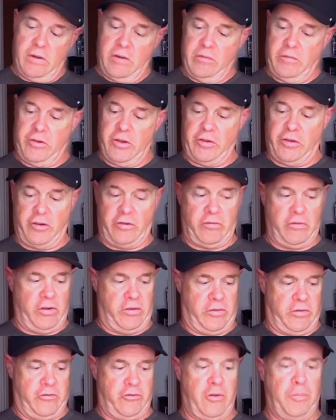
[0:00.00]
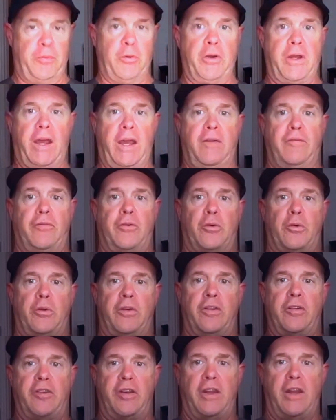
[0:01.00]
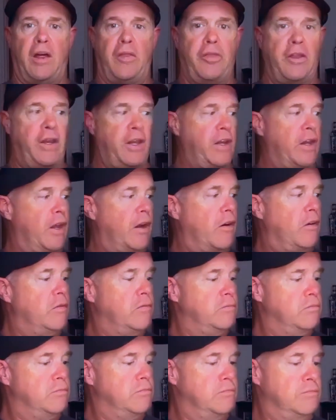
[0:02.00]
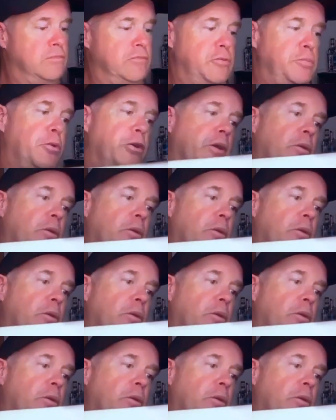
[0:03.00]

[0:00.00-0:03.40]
So it's a triple gatefold, and there's nothing in there. It's pretty